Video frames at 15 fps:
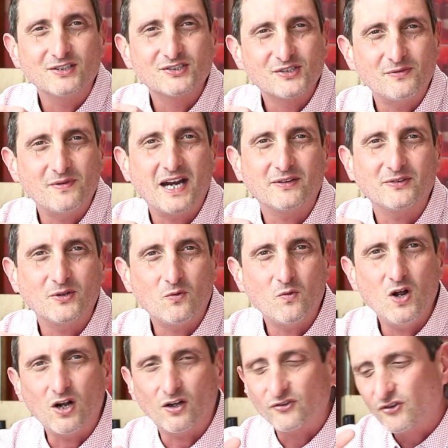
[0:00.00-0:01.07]
else around the
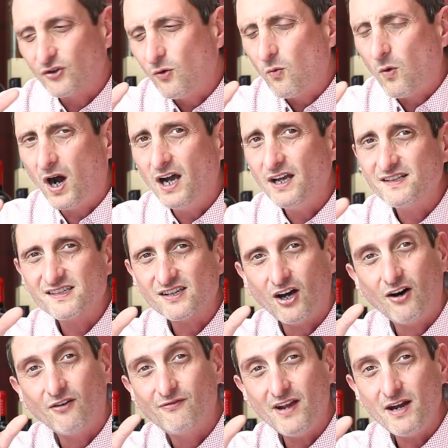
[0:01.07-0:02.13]
world. So wines
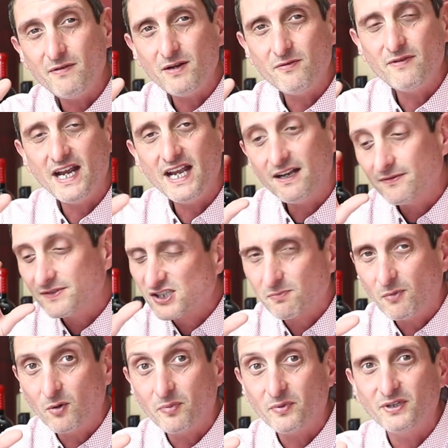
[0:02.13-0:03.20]
are very rare,
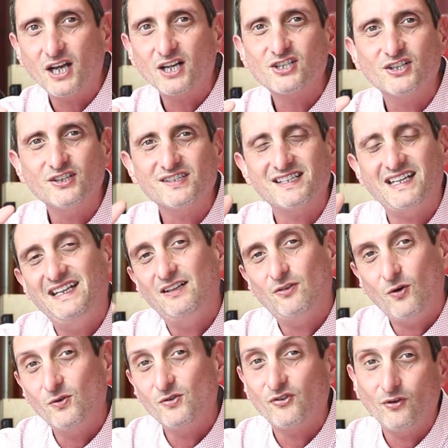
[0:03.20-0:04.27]
small productions
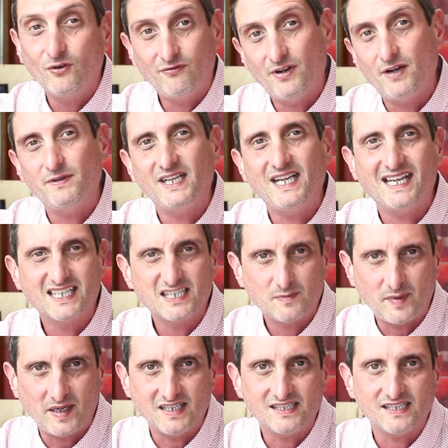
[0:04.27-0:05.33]
and also very
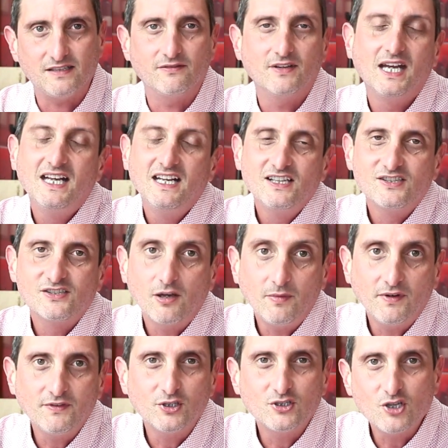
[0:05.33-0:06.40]
expensive.
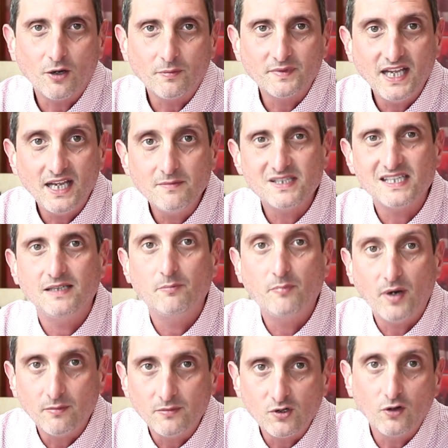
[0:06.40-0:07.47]
Some of the top names in
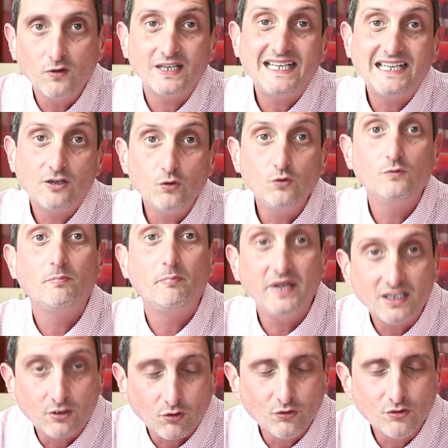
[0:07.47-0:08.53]
Pomerol include
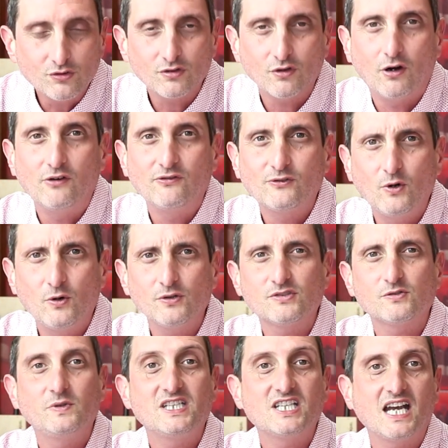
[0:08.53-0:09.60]
Pétrus, of
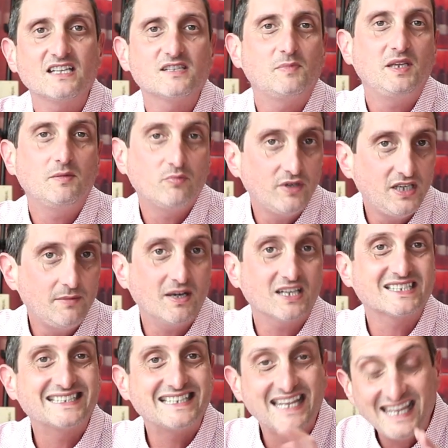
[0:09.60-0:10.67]
course, which has been pretty
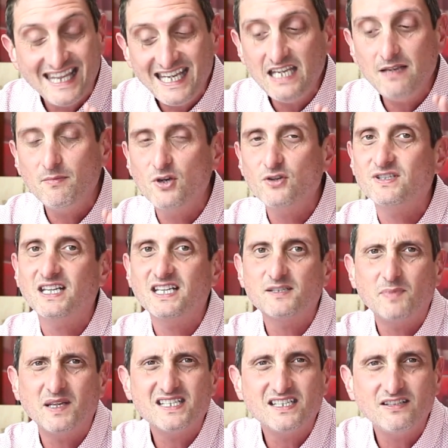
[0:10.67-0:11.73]
much the most
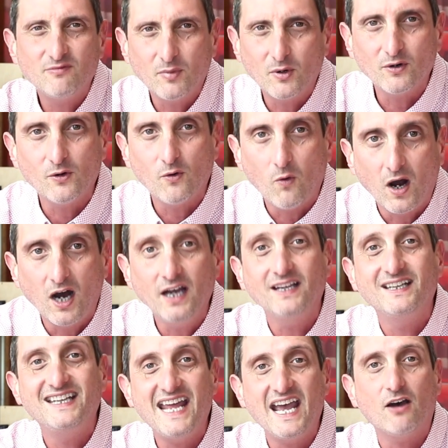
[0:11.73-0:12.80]
expensive Bordeaux
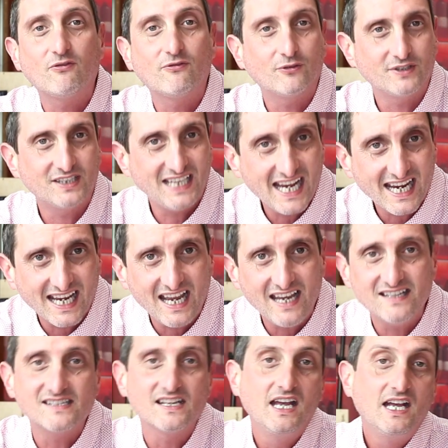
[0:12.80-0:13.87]
wine now for
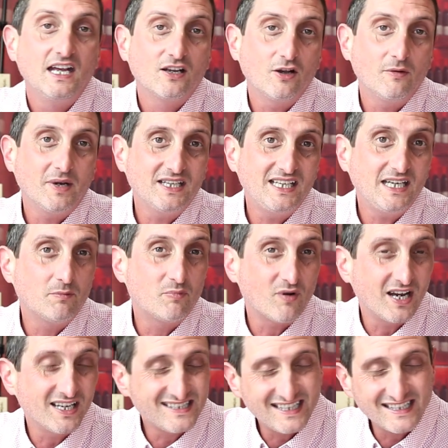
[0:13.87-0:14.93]
decades, commanding
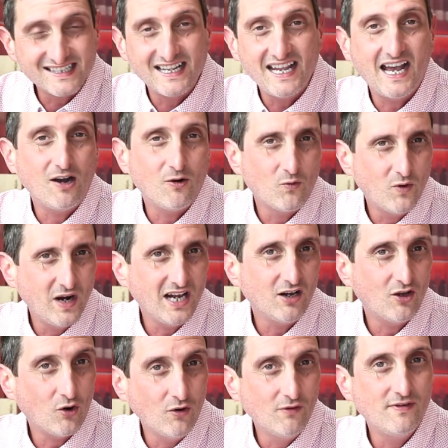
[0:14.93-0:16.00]
prices now
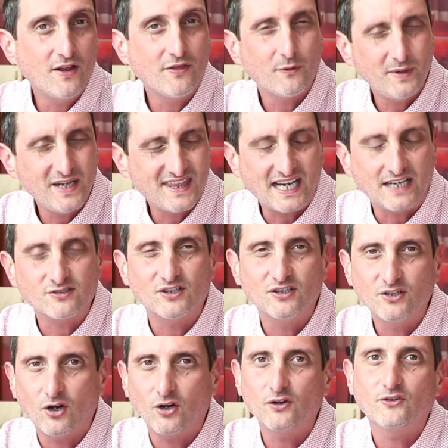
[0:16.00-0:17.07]
well over
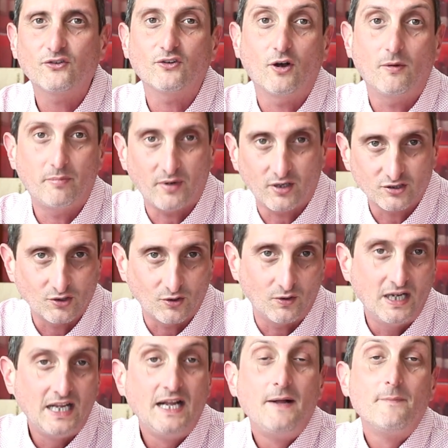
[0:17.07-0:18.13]
$3,000 a
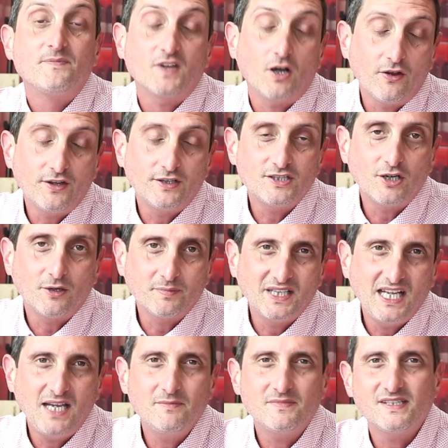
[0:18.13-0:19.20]
bottle. Other top
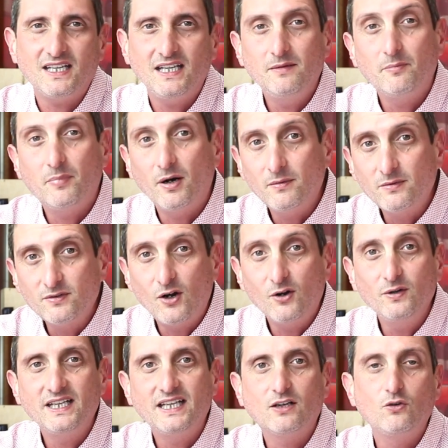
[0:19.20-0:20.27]
names in
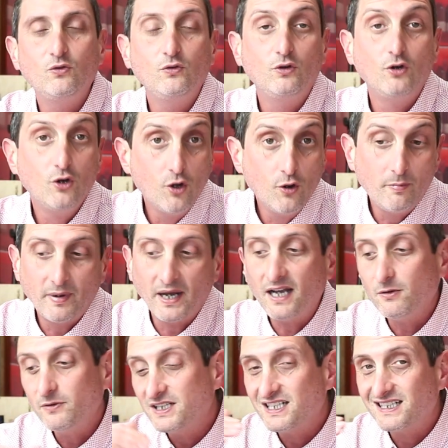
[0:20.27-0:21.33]
Pomerol include Le
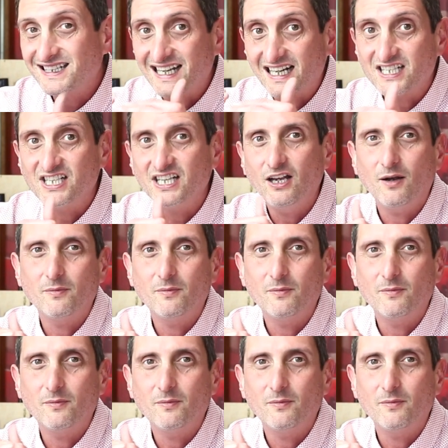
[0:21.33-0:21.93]
Pin, which is catching